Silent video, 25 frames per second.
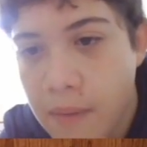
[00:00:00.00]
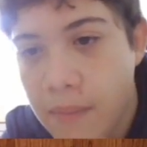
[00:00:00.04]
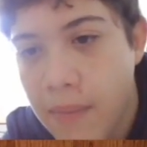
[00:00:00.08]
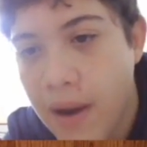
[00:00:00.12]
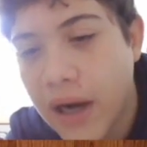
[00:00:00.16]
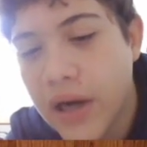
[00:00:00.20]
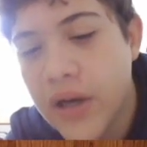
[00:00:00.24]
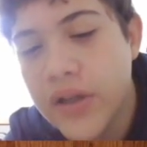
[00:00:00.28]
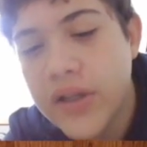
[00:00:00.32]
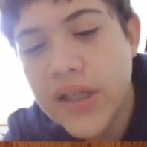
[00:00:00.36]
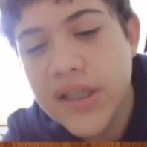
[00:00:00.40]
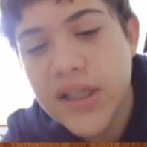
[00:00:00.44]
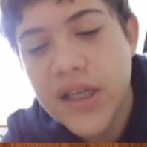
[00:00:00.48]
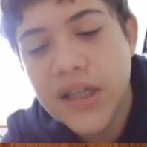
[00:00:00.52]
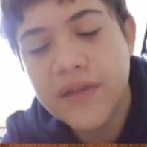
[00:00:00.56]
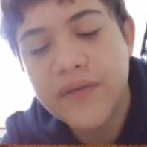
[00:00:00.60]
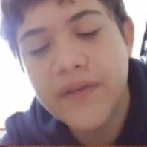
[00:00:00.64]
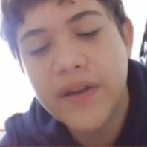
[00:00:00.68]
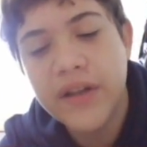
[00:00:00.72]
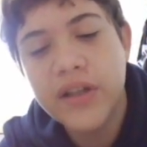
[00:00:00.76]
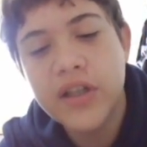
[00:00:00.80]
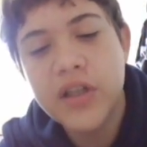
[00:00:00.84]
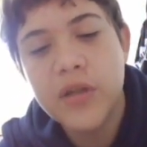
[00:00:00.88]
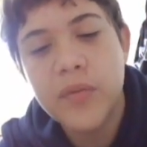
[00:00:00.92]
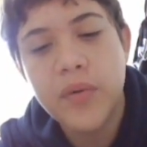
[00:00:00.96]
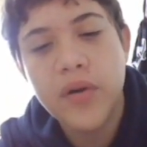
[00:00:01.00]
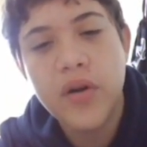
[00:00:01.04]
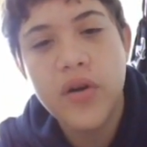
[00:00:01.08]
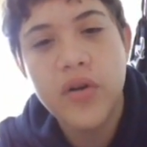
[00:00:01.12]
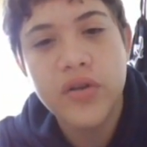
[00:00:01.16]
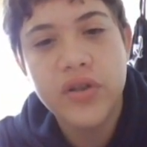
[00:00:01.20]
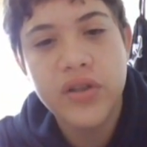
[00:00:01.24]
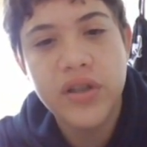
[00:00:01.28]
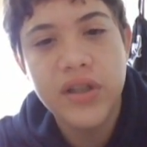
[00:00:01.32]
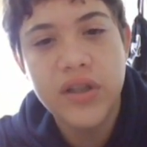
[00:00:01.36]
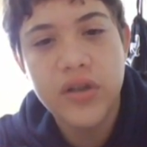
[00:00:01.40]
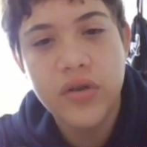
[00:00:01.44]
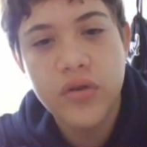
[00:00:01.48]
Magnus has advantage
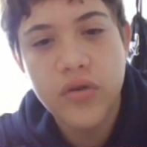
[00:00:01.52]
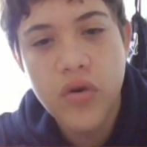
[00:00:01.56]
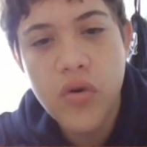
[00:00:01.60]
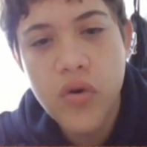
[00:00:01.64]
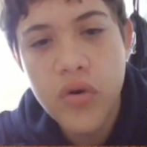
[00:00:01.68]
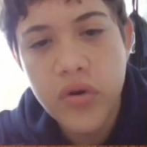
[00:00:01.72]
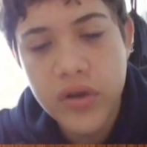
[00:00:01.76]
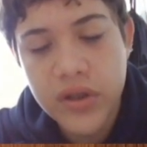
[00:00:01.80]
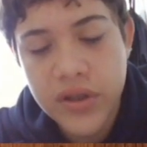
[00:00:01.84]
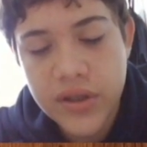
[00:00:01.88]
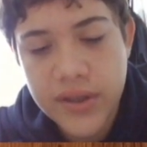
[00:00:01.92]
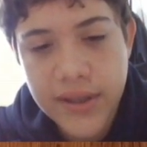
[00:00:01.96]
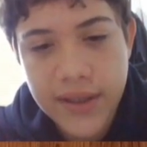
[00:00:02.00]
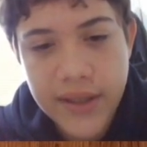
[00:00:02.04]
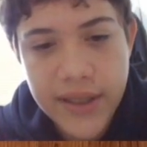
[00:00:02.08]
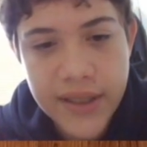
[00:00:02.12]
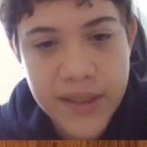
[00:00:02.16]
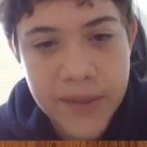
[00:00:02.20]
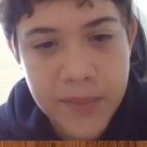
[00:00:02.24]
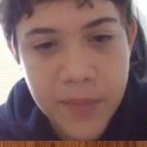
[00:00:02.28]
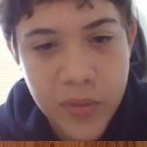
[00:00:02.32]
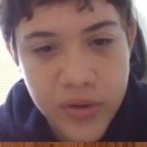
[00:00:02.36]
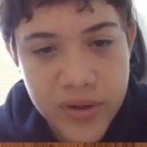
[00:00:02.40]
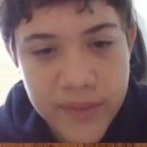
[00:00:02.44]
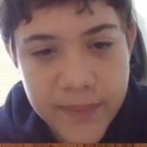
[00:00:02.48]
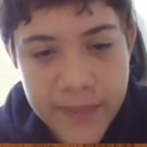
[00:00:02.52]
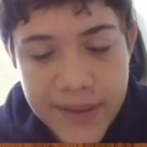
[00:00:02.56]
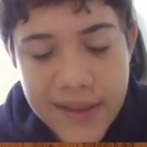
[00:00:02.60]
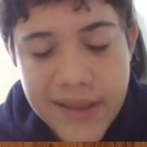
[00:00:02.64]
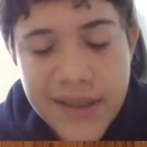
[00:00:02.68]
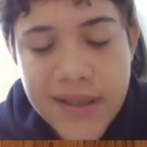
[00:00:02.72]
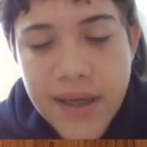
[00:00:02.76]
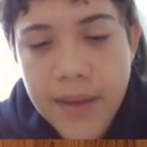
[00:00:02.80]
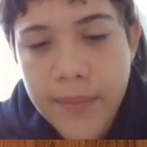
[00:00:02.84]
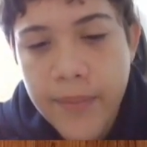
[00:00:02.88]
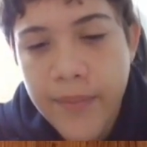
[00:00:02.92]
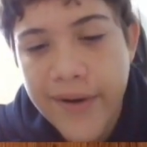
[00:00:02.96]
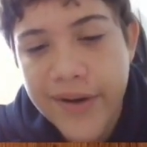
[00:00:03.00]
because his rooks, his
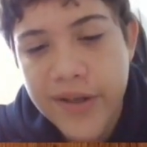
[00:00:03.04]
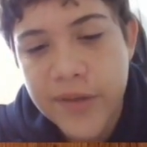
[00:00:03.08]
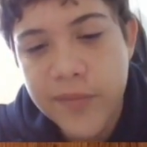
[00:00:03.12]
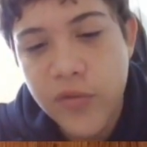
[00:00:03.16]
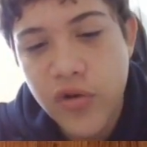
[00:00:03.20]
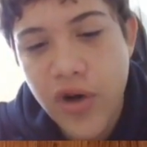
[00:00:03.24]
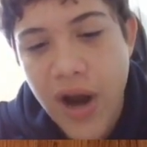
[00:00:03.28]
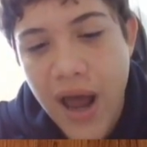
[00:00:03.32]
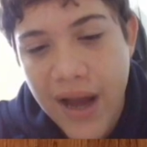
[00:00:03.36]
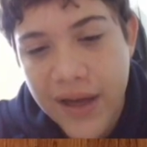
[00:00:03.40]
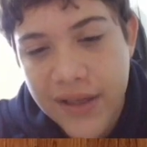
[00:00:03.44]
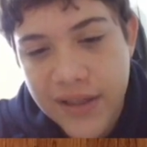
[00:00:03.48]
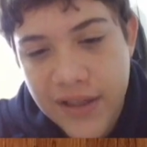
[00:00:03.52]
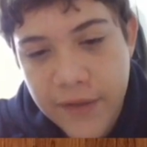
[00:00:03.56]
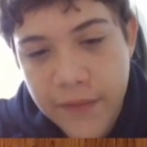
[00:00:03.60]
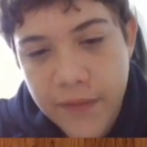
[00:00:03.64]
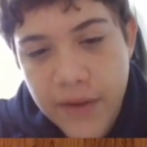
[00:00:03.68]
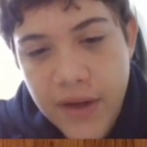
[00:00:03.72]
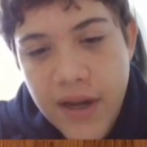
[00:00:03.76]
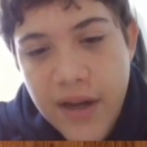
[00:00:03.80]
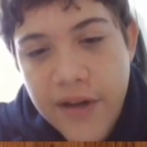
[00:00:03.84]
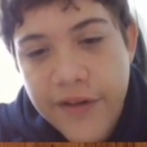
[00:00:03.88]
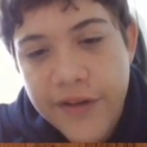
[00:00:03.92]
pieces are much more active.